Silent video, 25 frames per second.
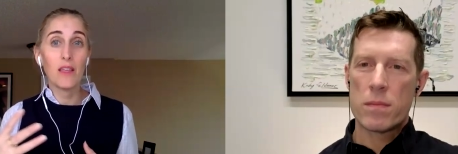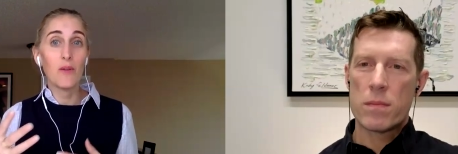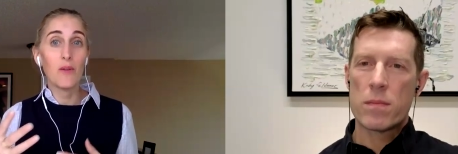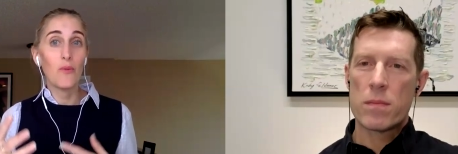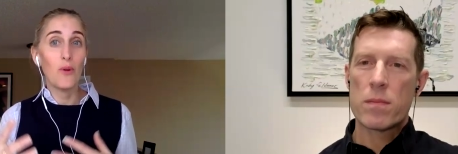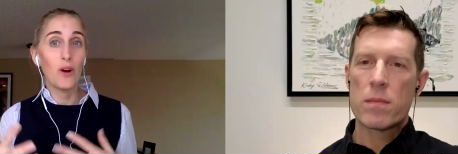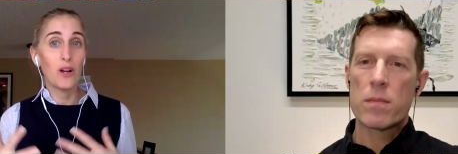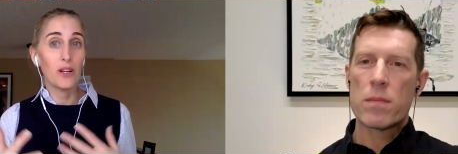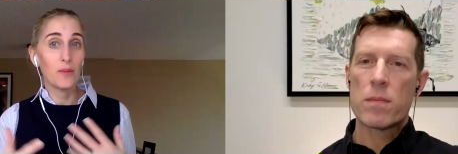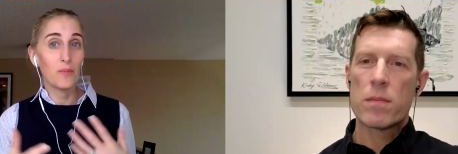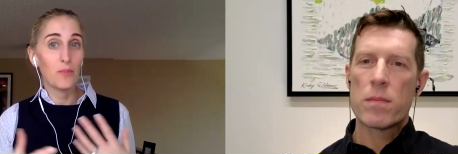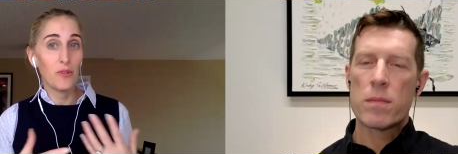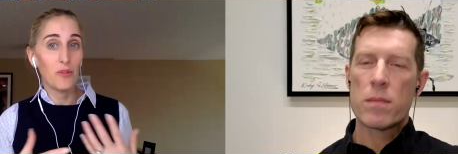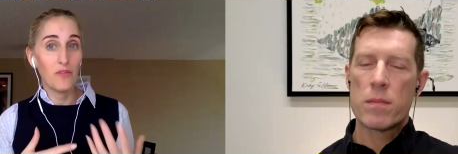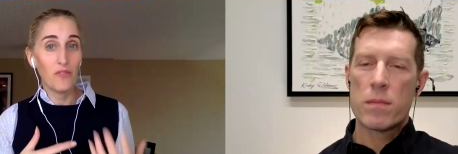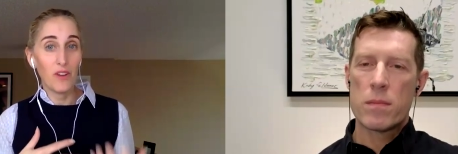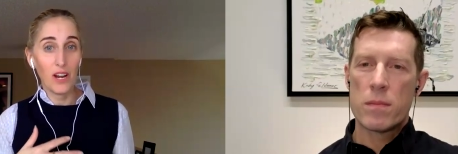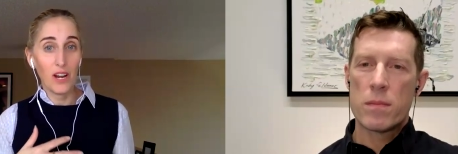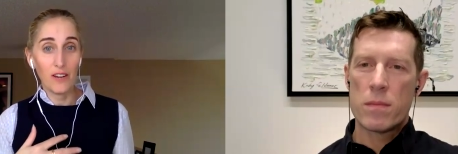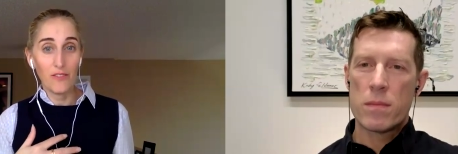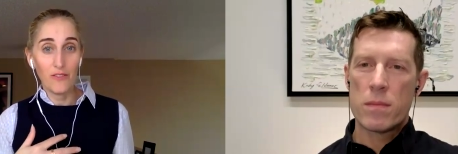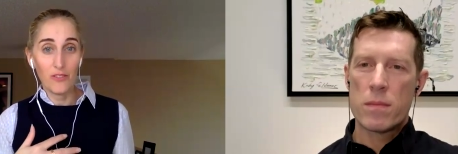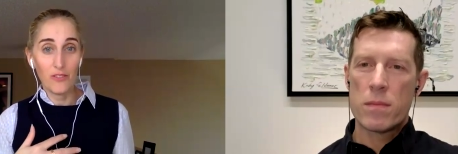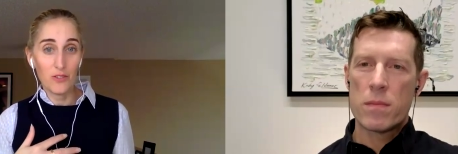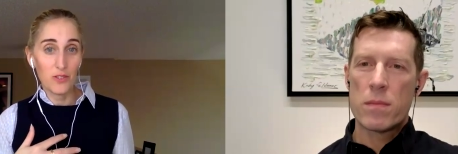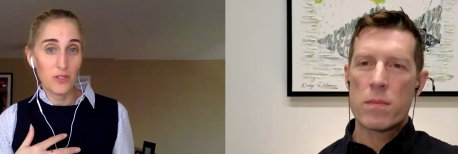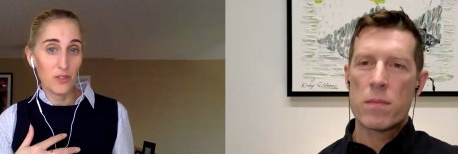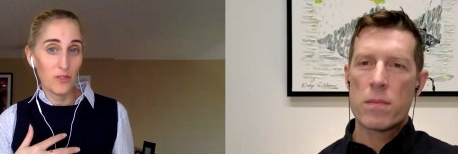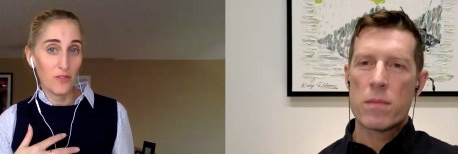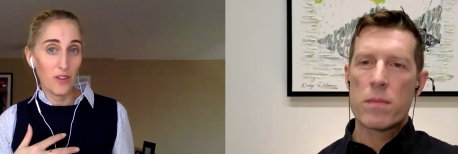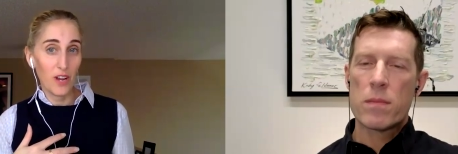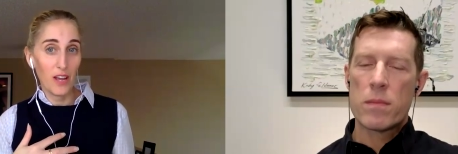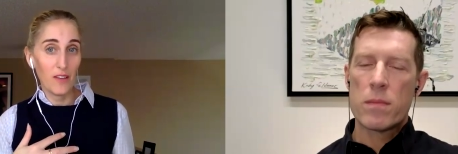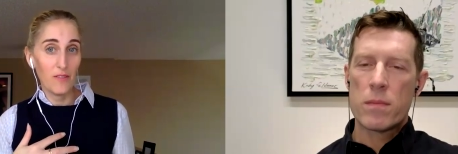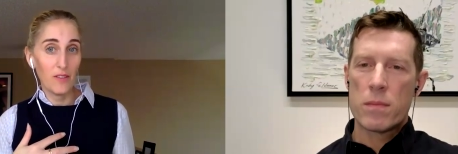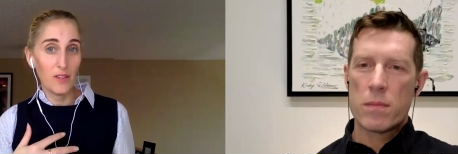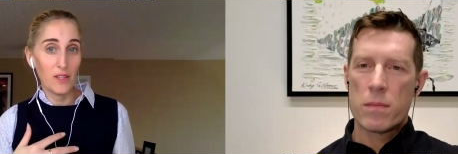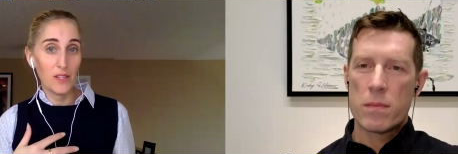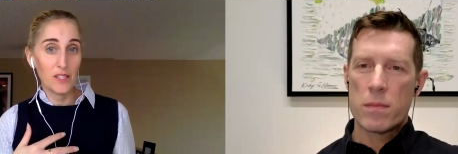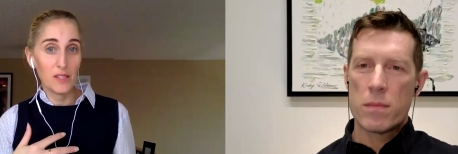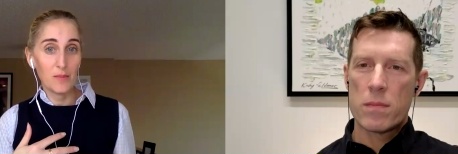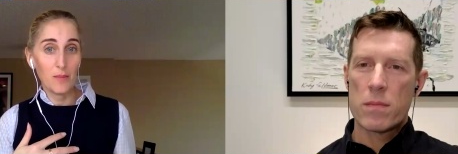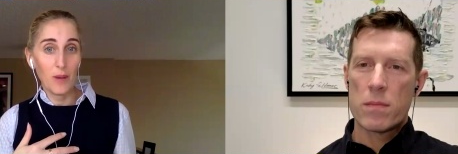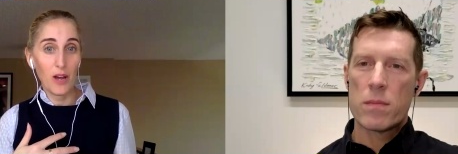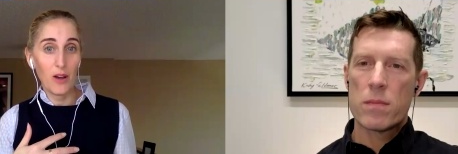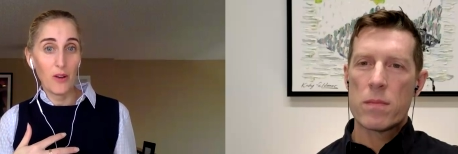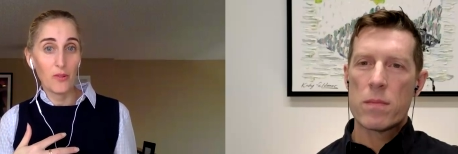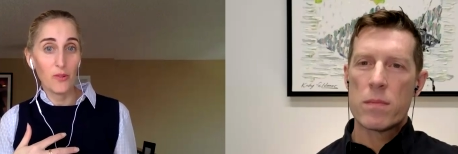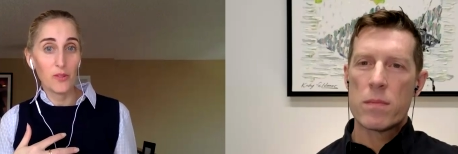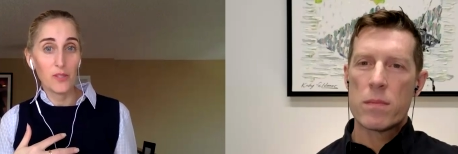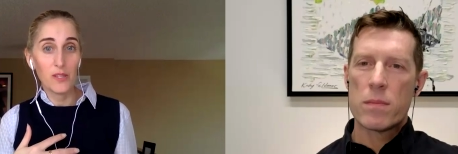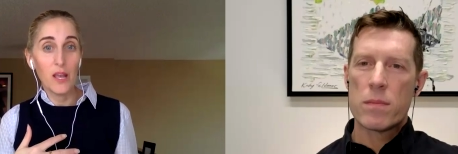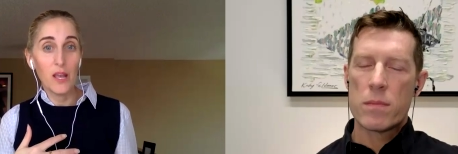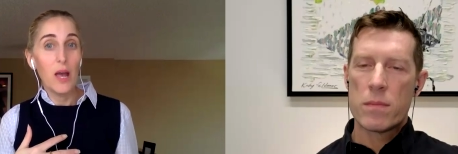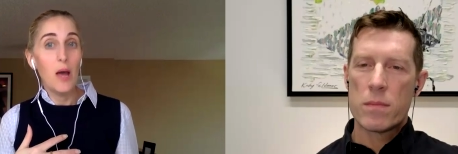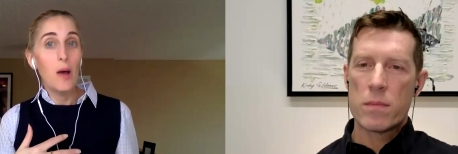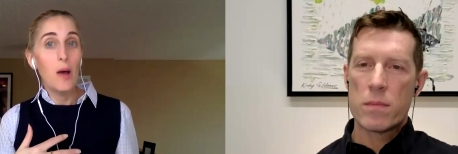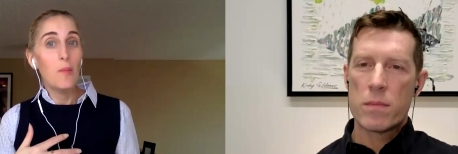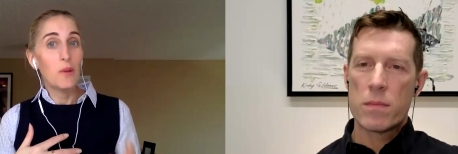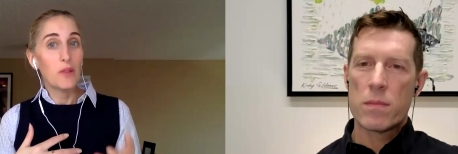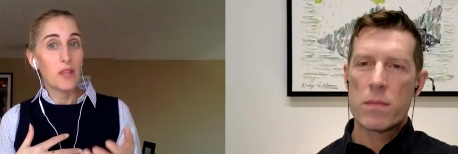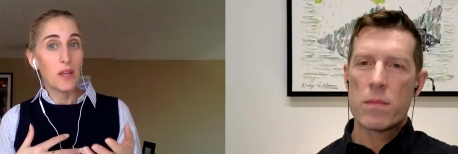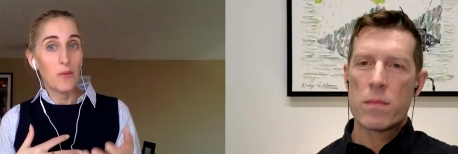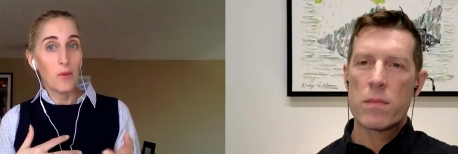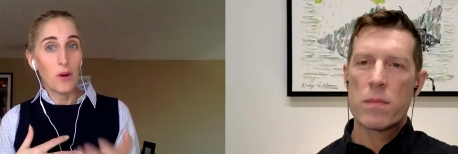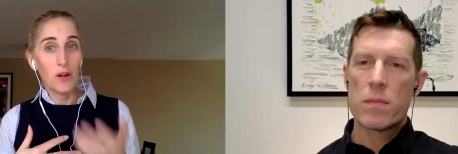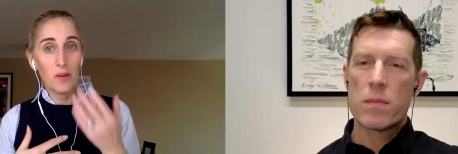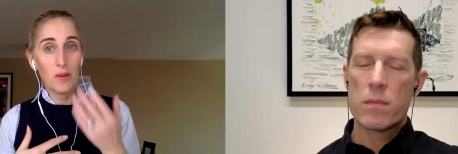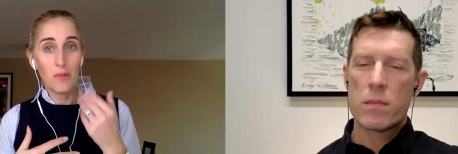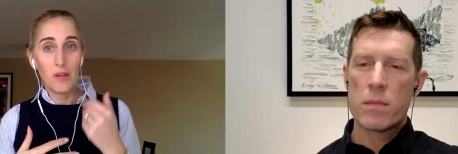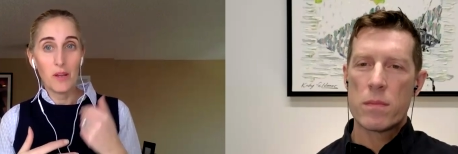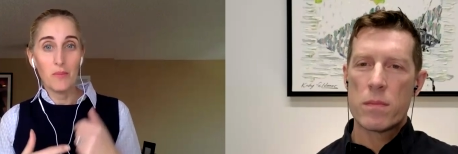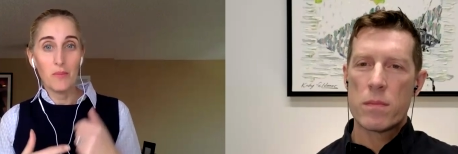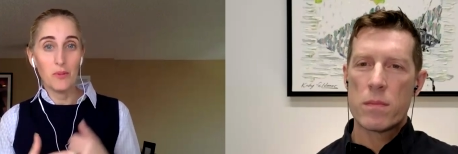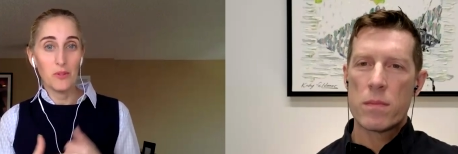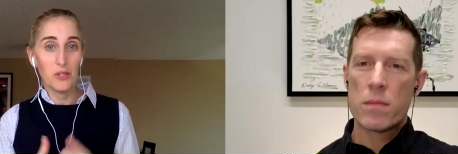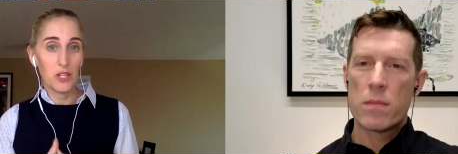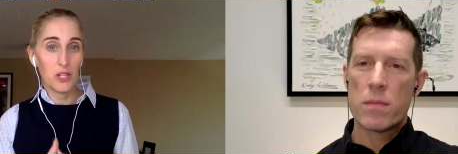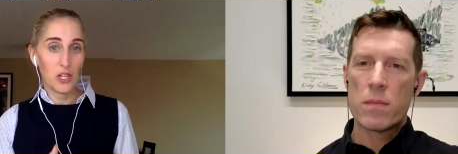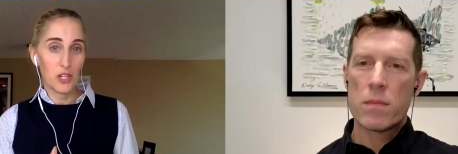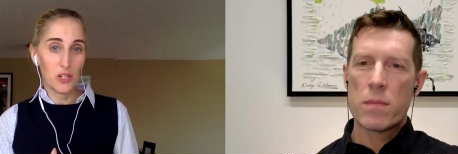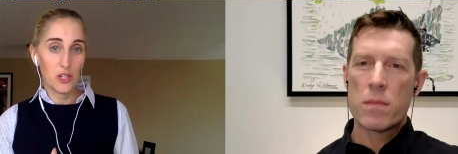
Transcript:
Speaker 1: they want to provide for surviving spouse but they want to be able to